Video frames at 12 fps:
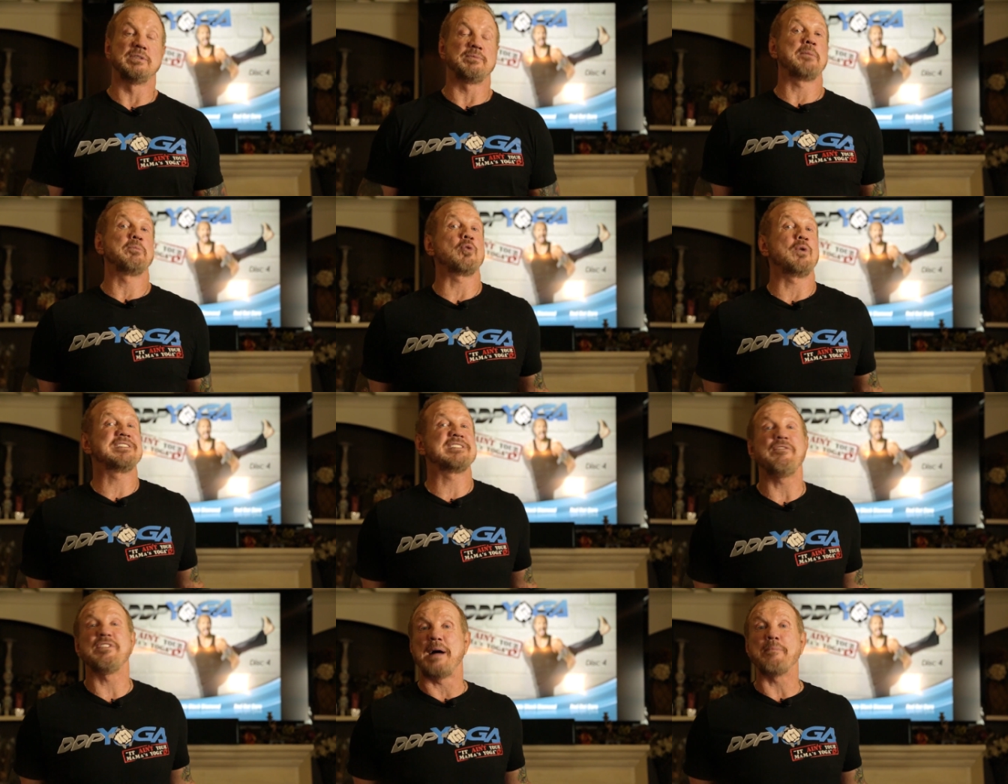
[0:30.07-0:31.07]
September
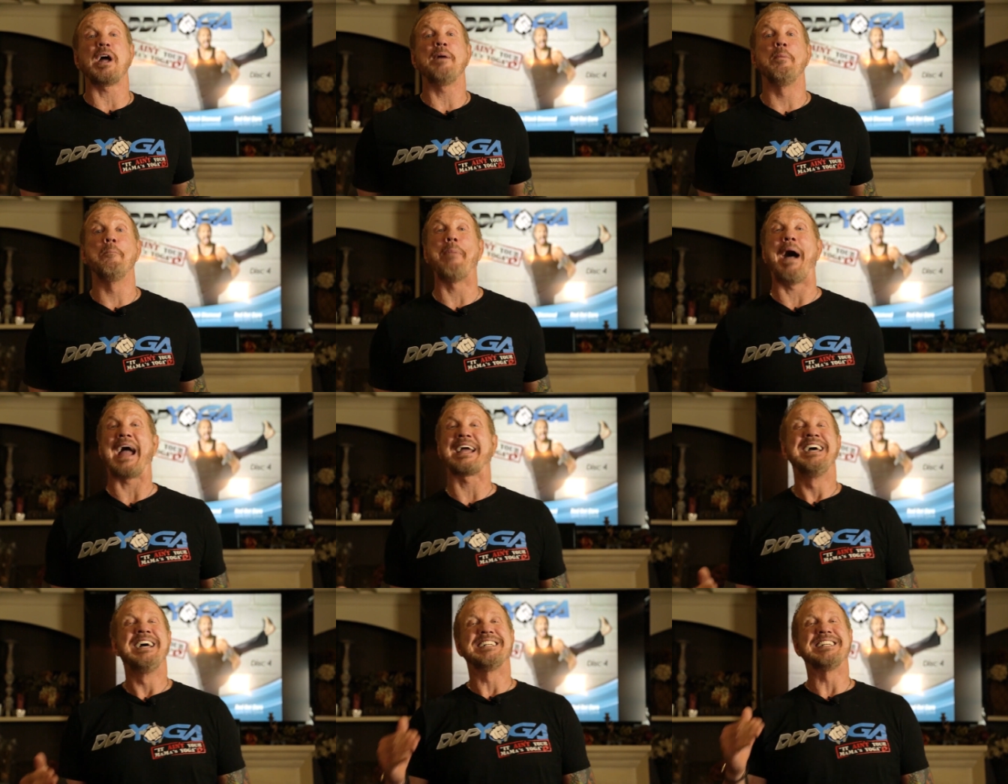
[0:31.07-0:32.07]
27th, I'm coming back
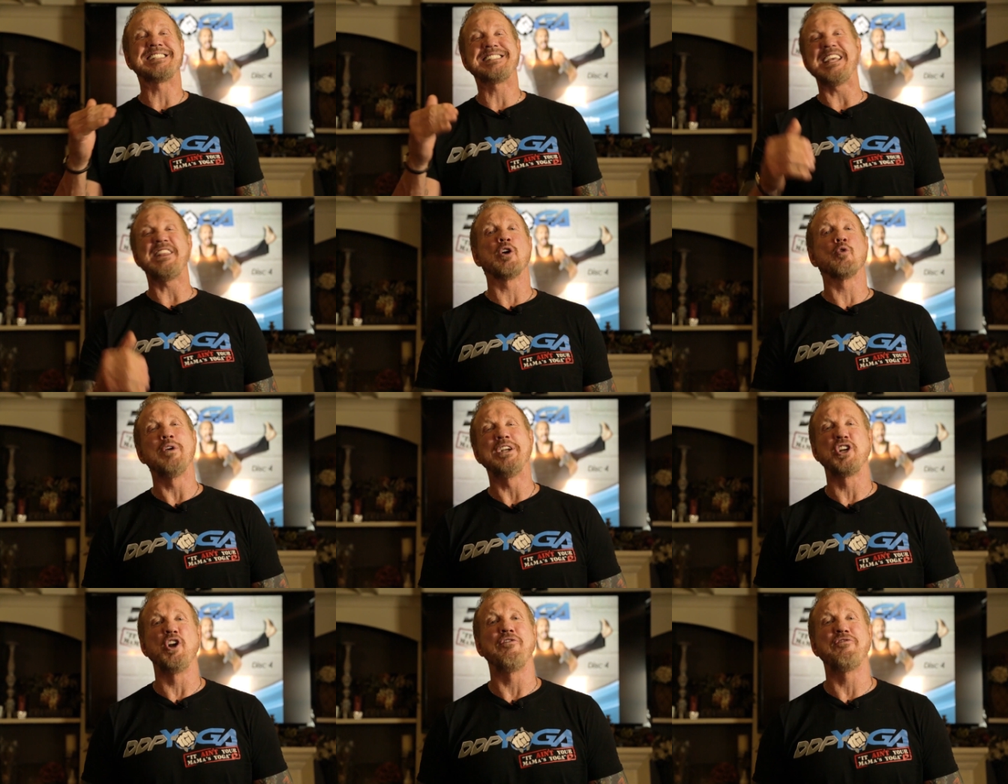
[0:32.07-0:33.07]
to see the
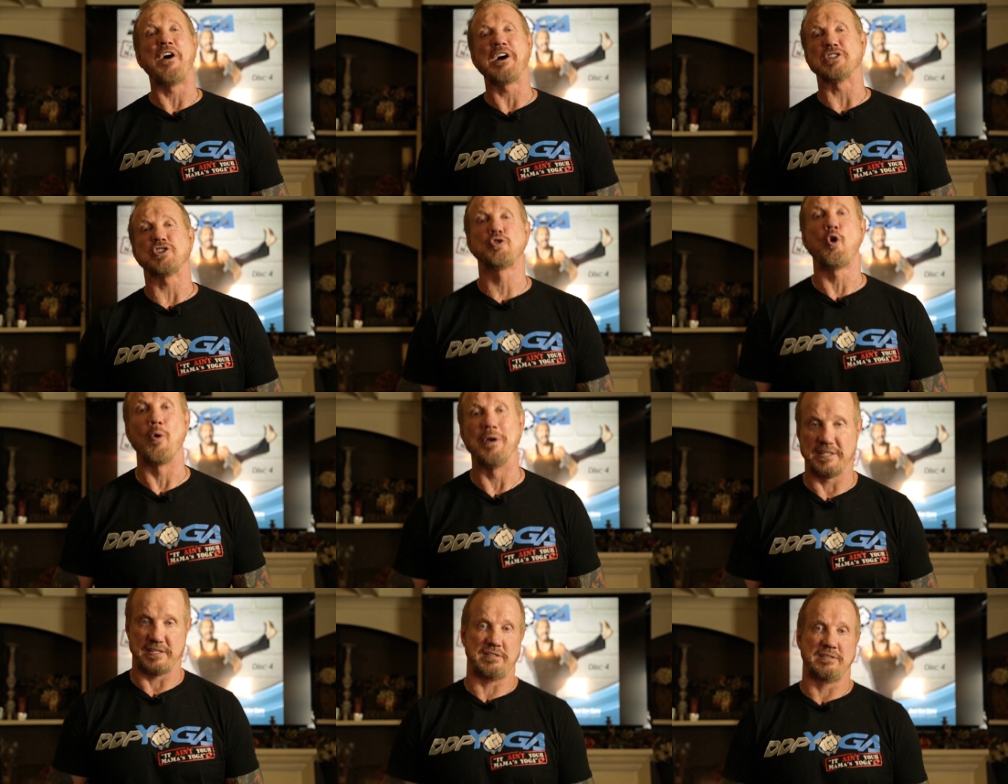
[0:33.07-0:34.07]
original
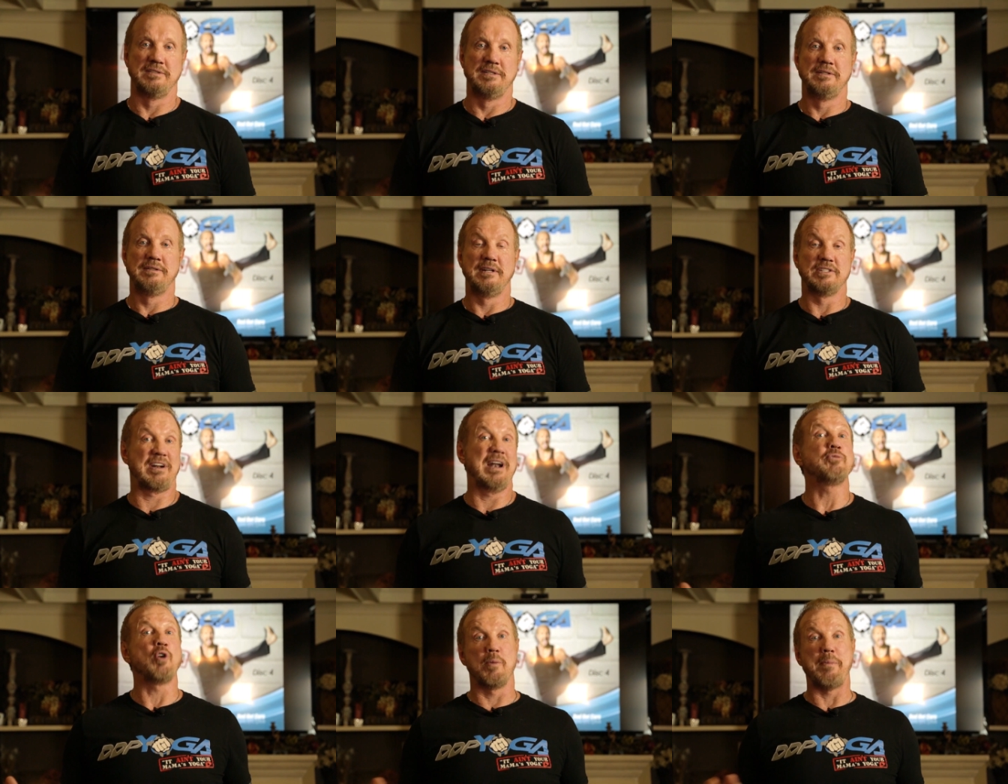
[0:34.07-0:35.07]
Funkasaurus. That's what
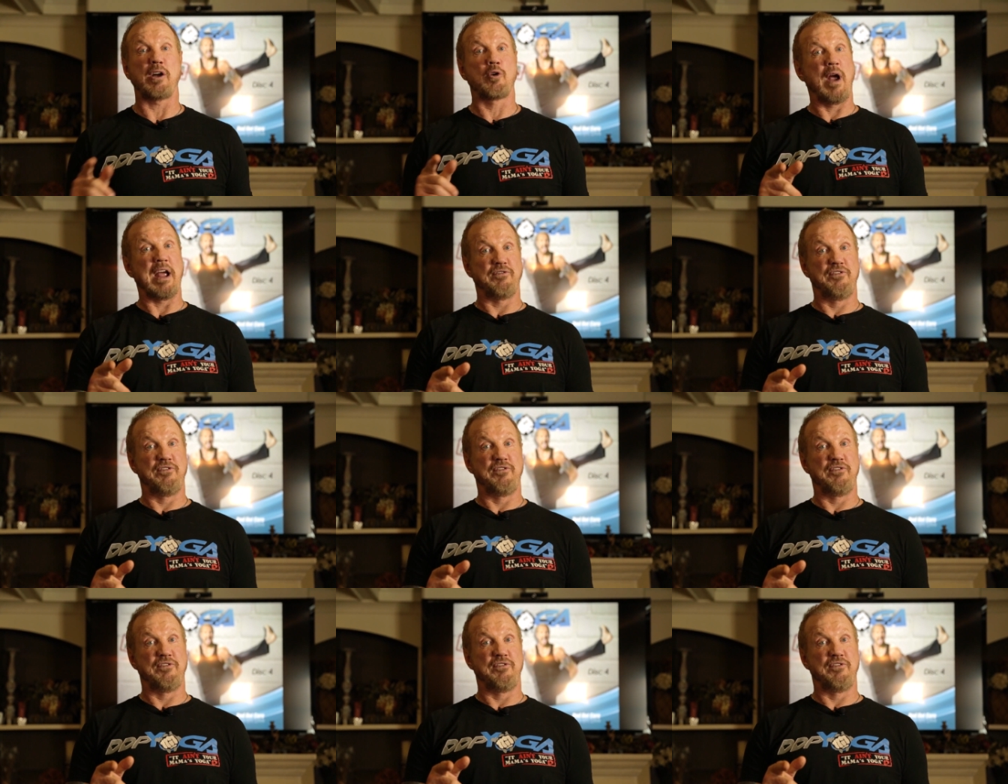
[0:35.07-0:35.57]
I'm talking about, Craig